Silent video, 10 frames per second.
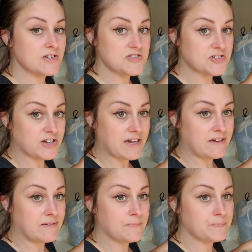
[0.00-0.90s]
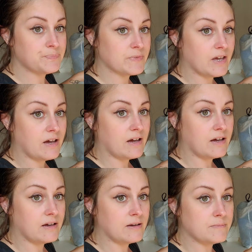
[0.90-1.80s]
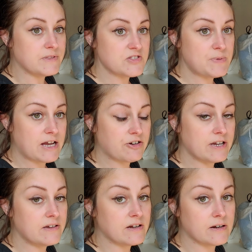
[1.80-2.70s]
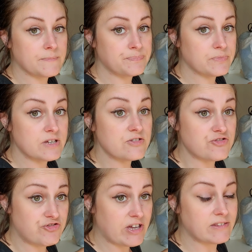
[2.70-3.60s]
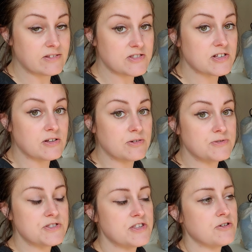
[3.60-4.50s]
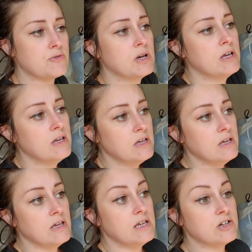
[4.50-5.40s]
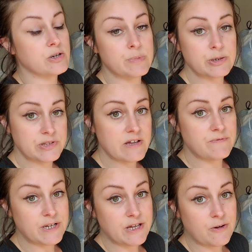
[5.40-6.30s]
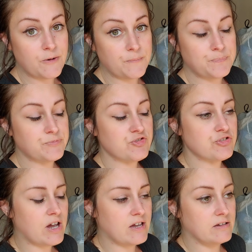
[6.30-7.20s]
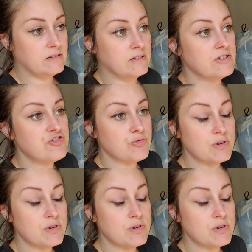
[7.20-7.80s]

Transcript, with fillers: Yesterday, um, this bag right here is Jalen's clothes. So in her birthday video, I she